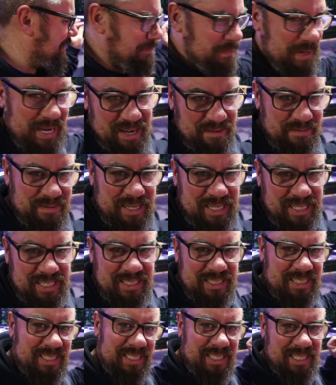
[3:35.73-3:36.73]
make a
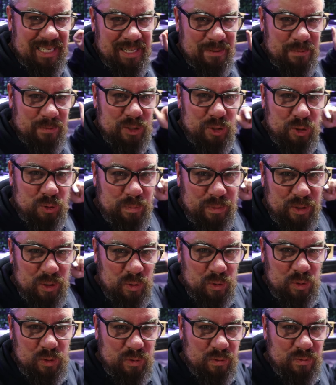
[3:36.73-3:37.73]
fix, and we should be
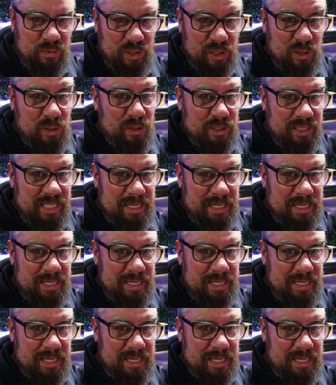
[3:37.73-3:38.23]
good for a long